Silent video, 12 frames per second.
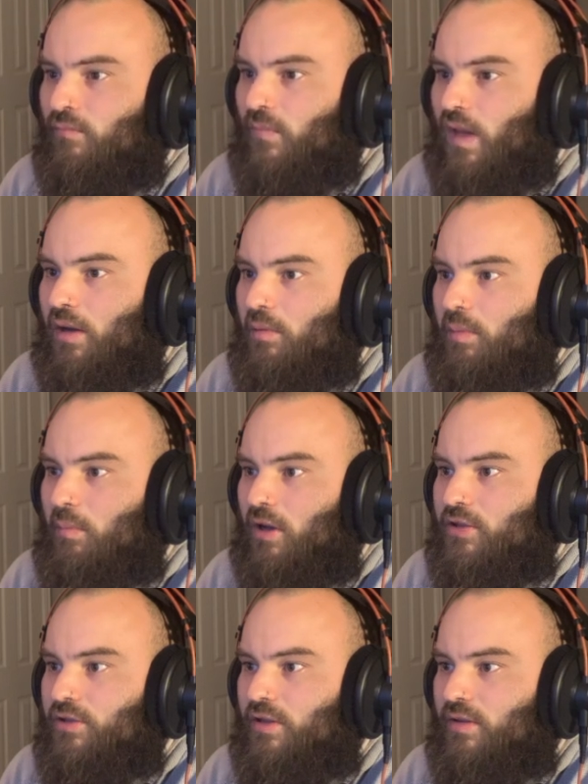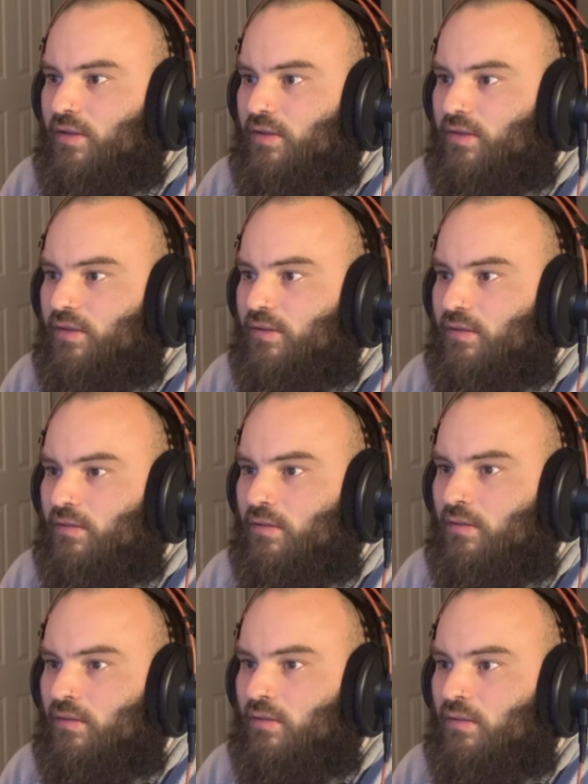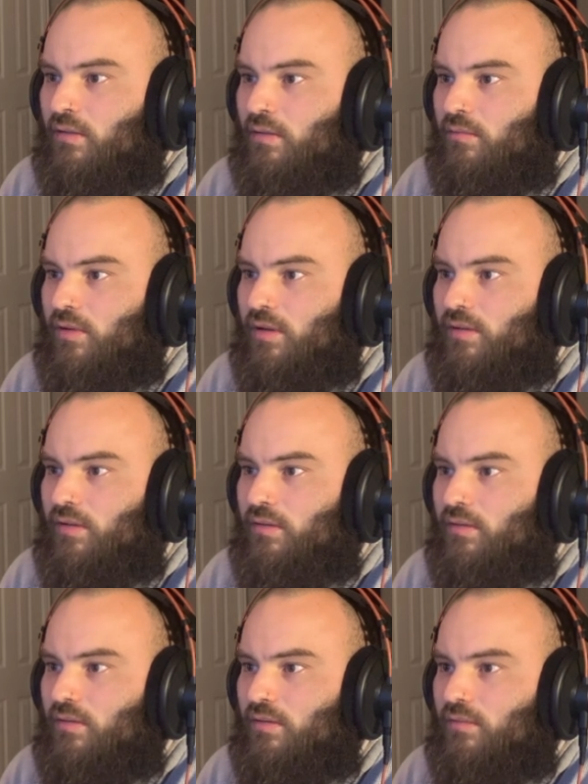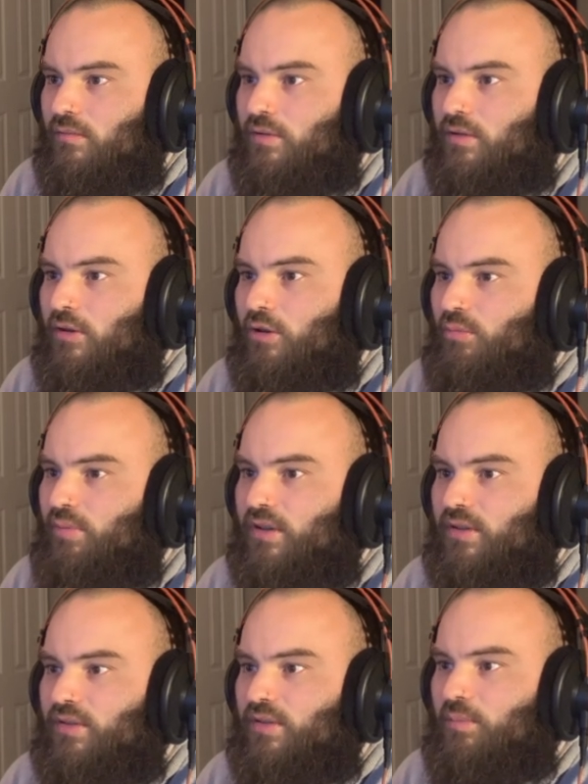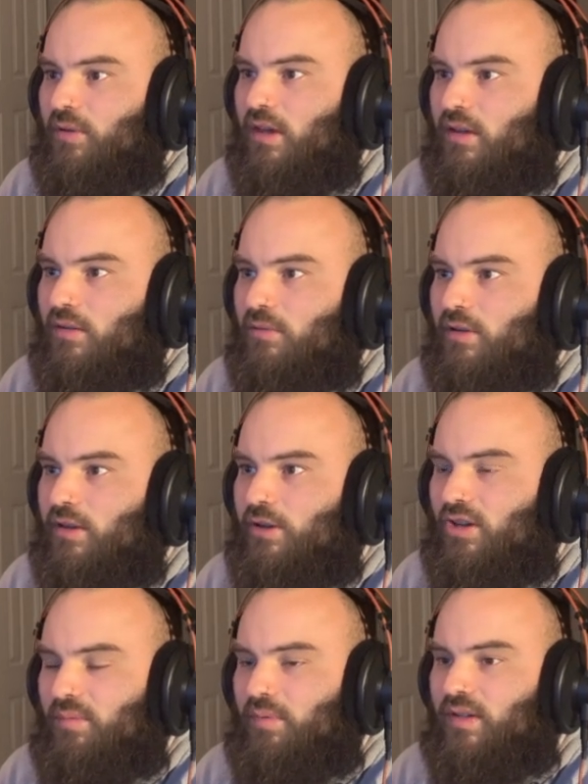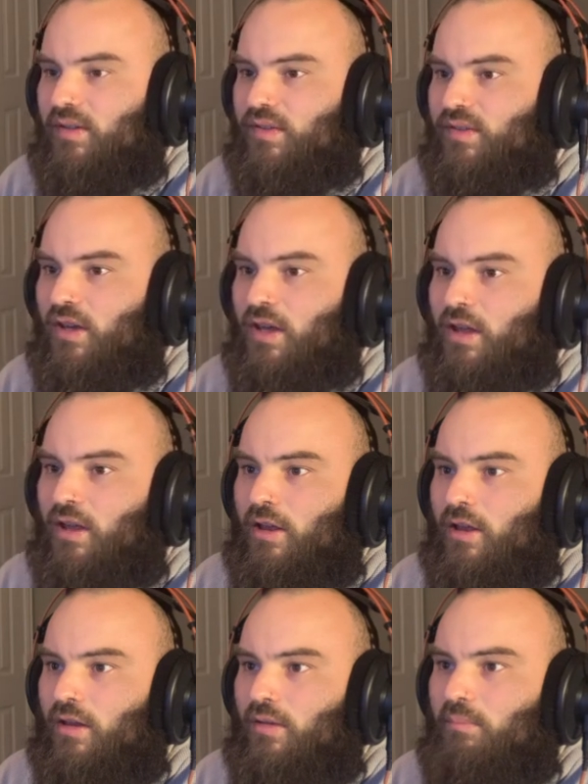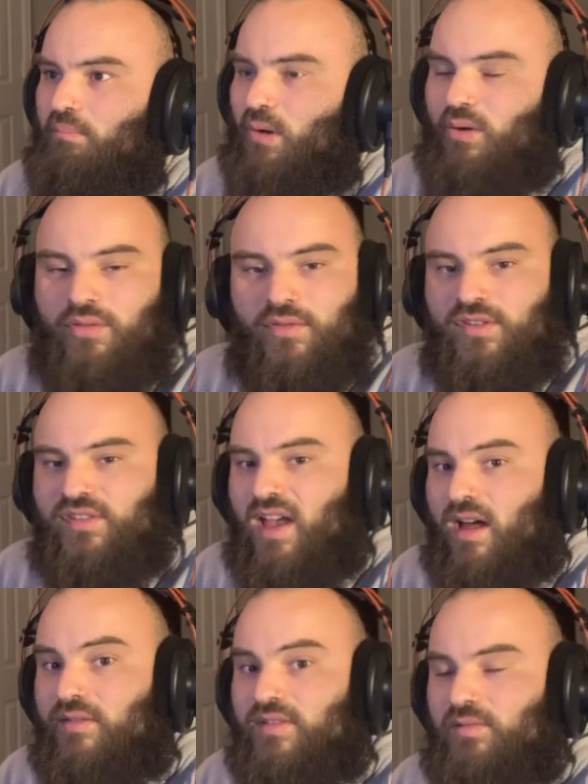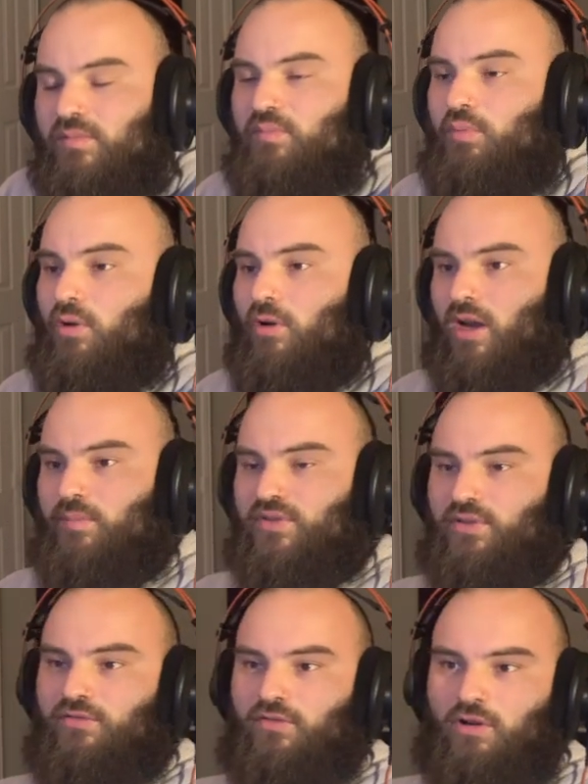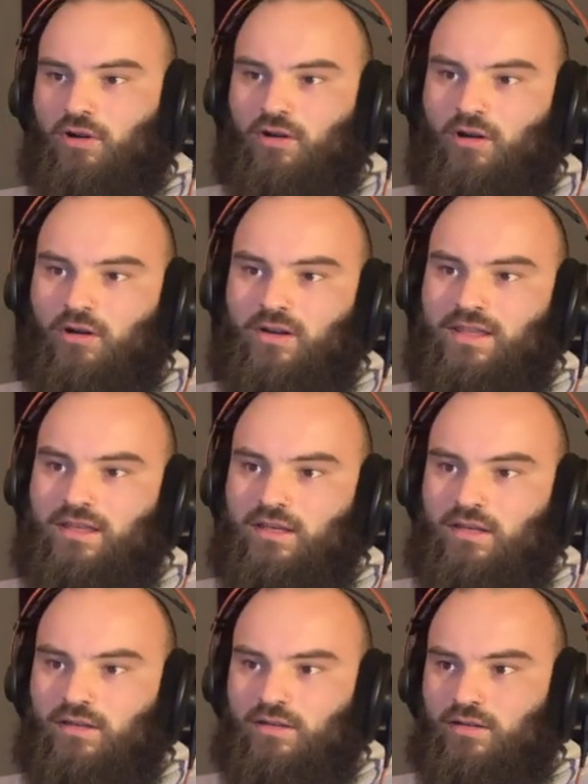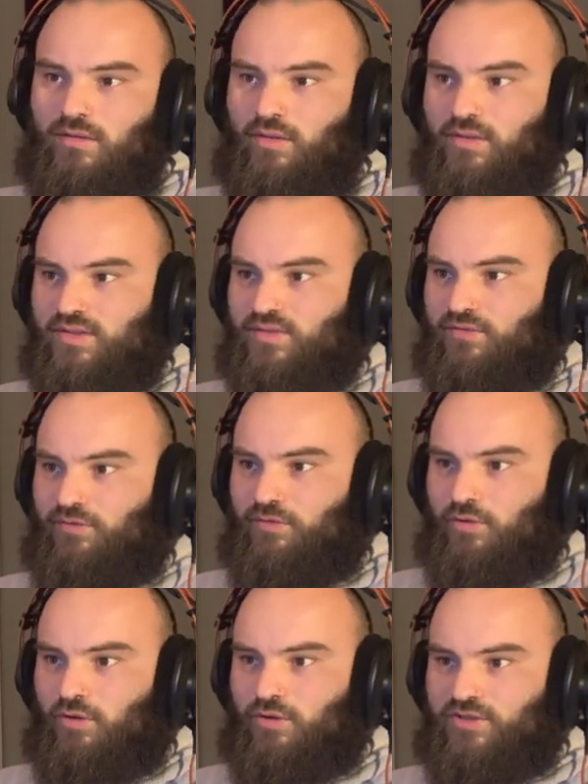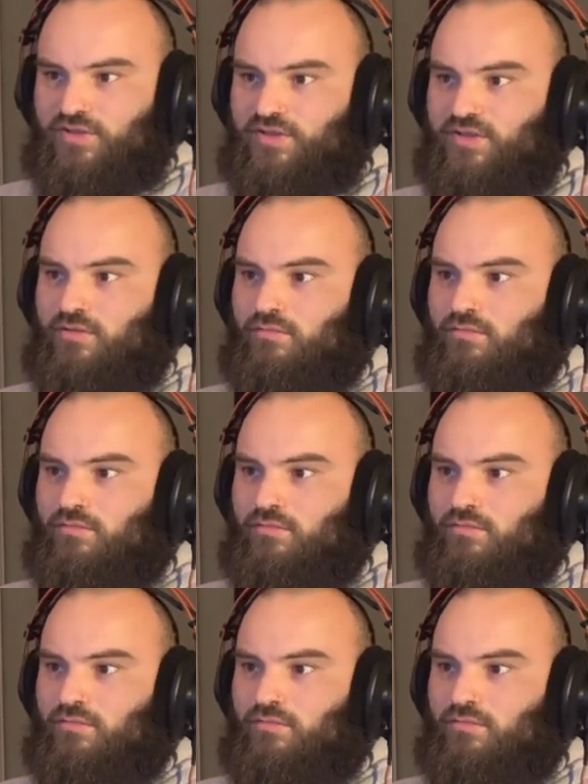Can we modulate this? Well, no, because we can't do it here because both of the sounds that we've programmed so far are in this first